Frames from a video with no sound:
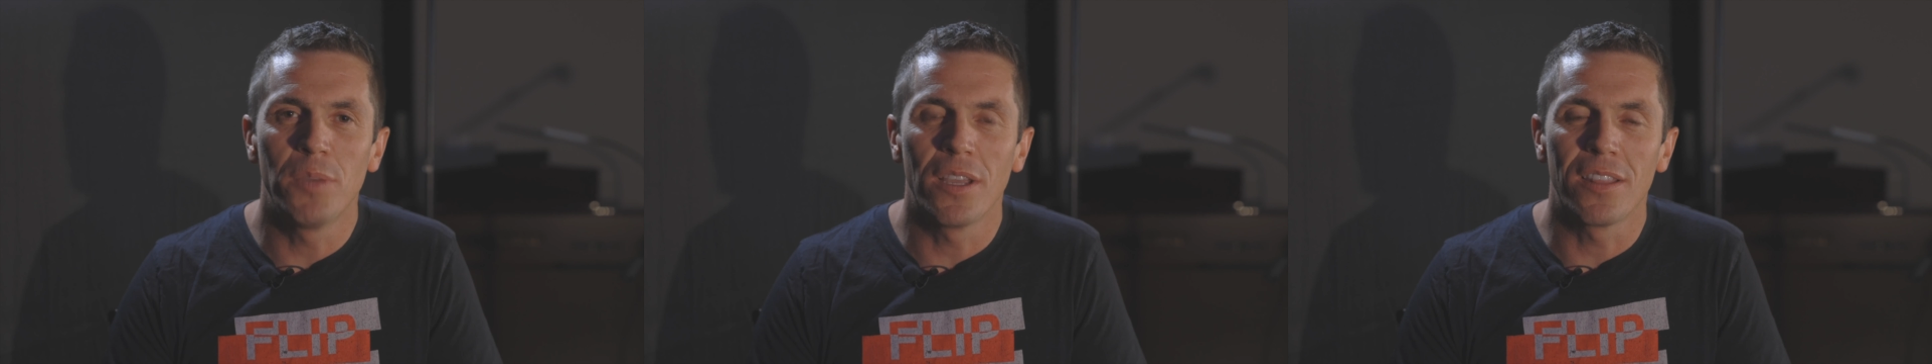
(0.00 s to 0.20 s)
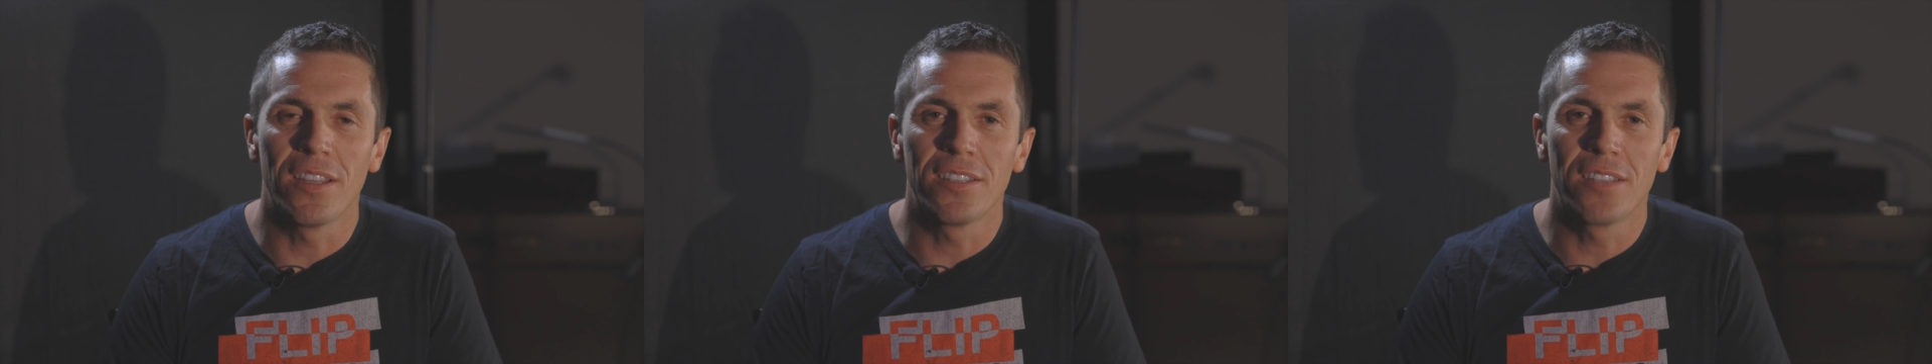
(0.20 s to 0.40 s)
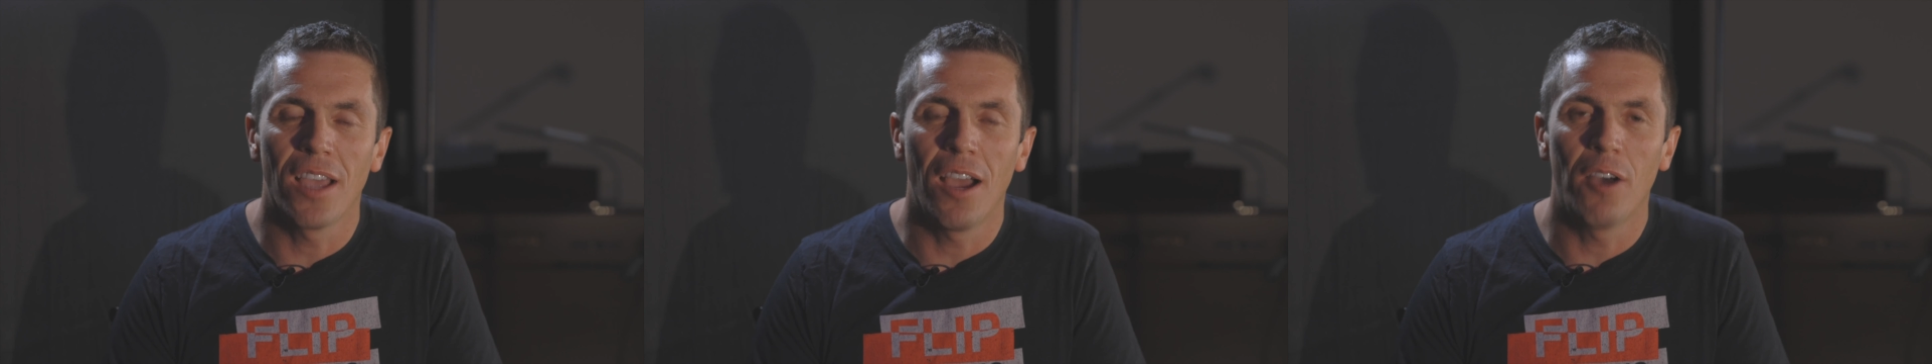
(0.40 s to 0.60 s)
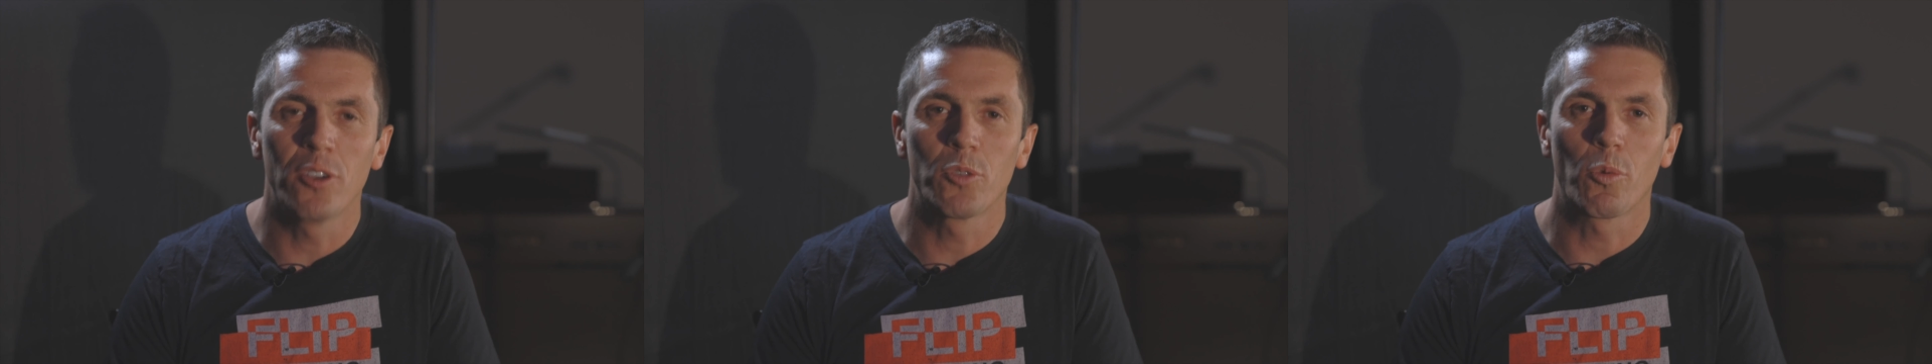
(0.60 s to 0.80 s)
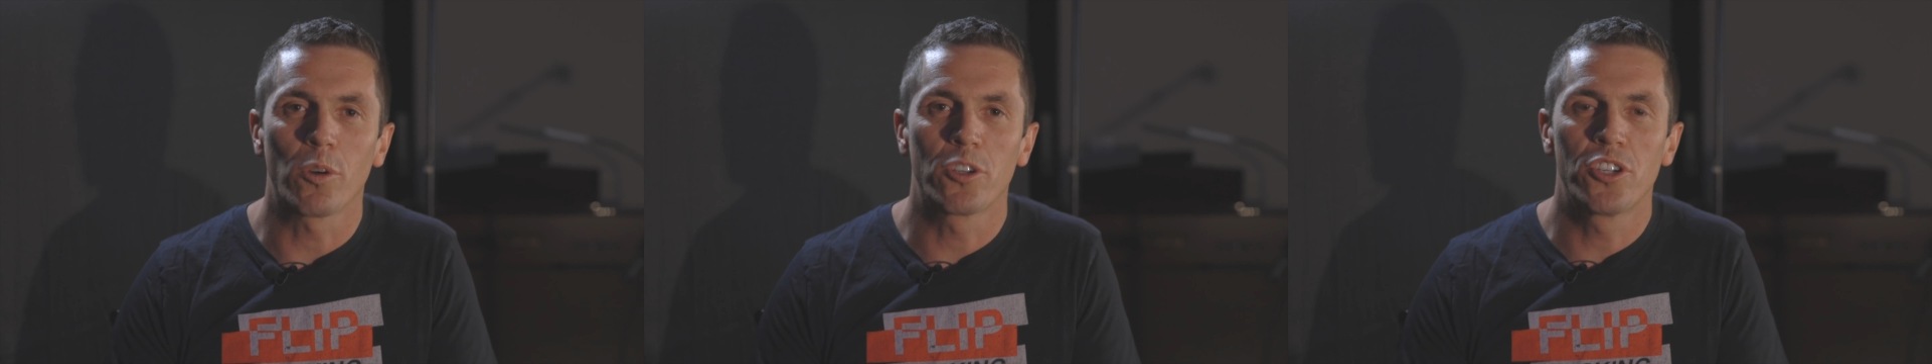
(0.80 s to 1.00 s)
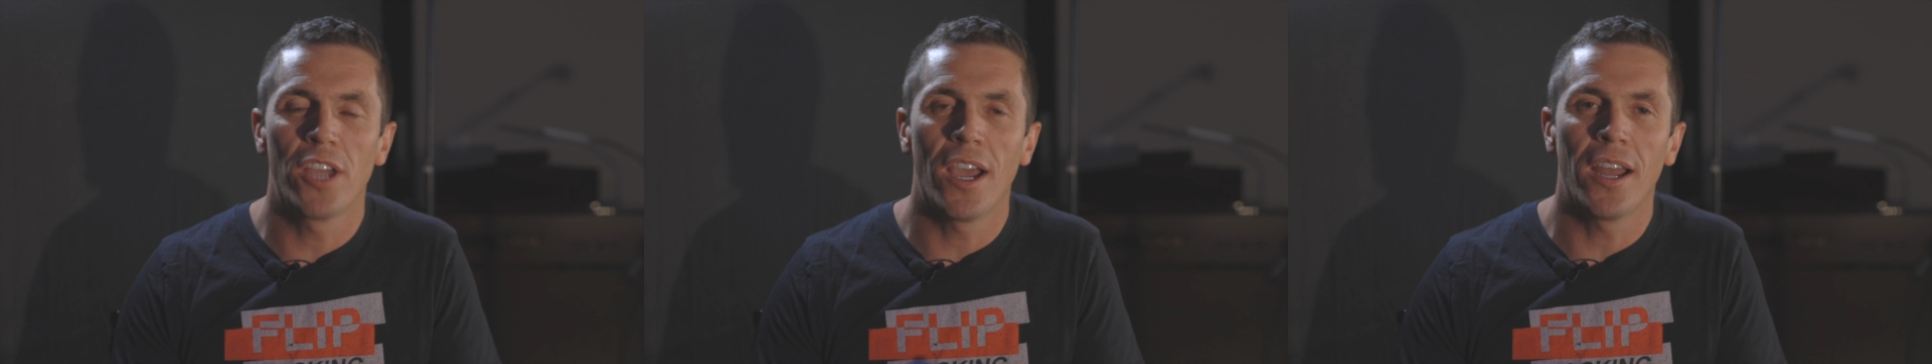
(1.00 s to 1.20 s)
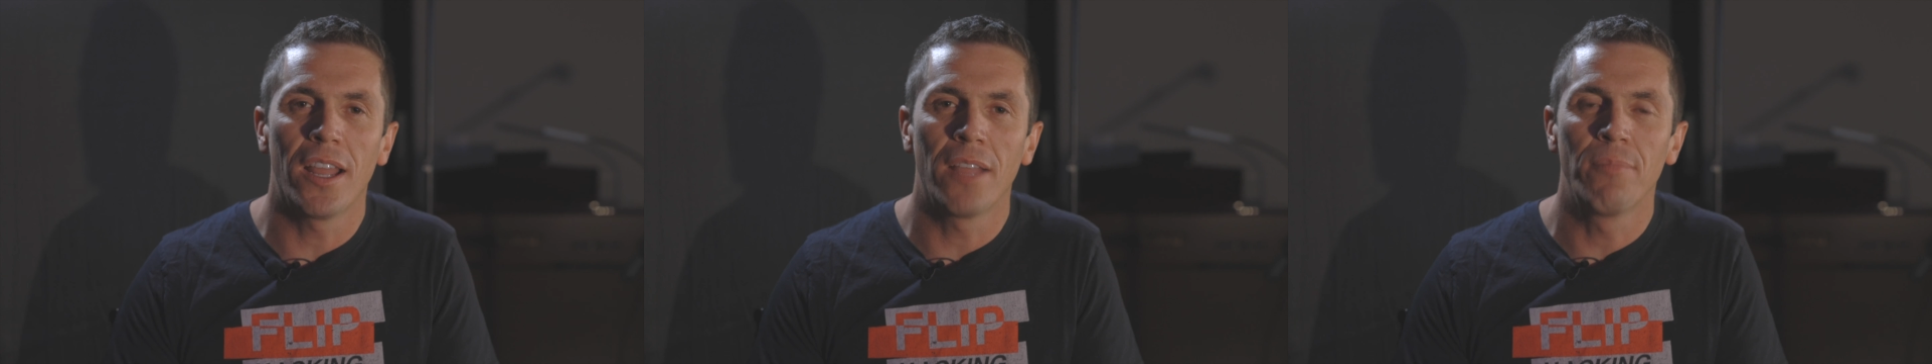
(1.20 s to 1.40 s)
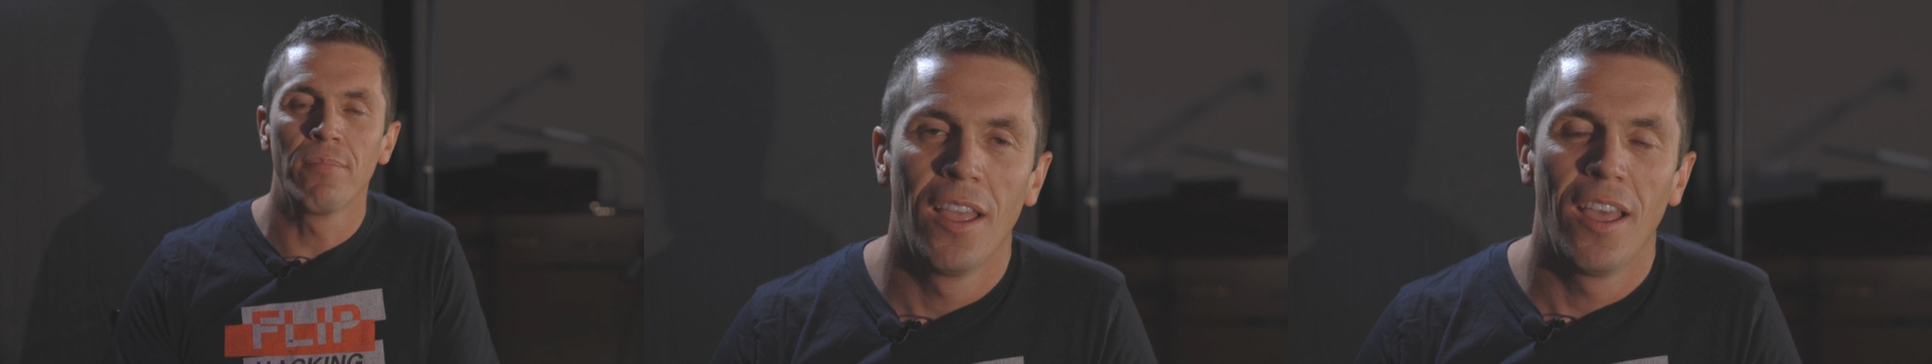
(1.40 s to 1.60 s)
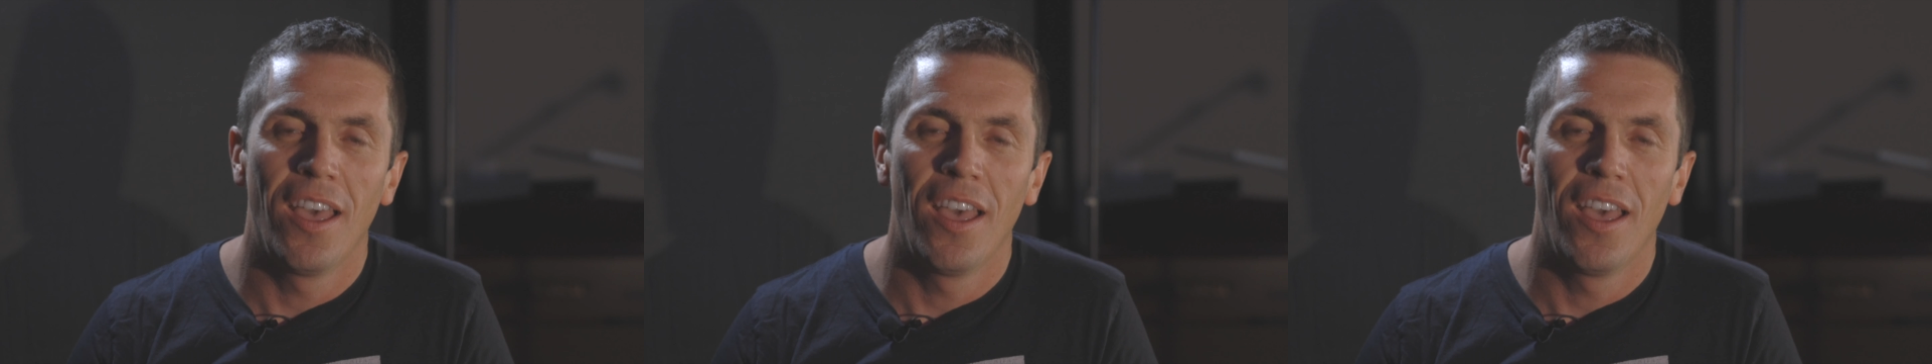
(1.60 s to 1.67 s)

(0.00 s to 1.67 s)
me at this house, we're chatting,